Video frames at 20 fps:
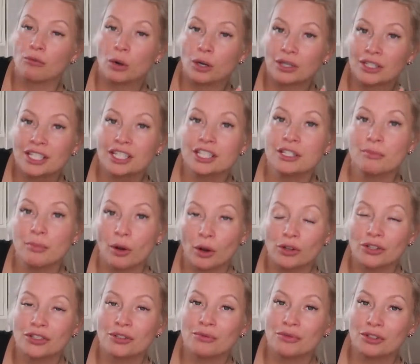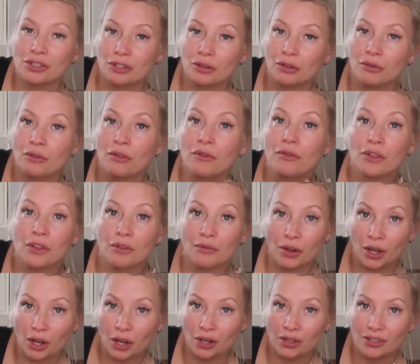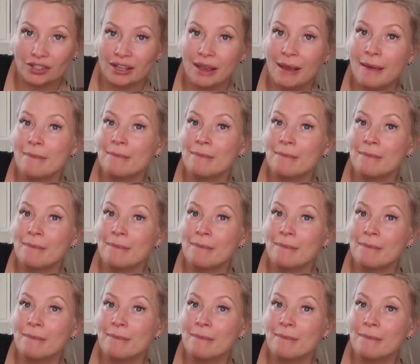wanted to buy some stuff for the vase.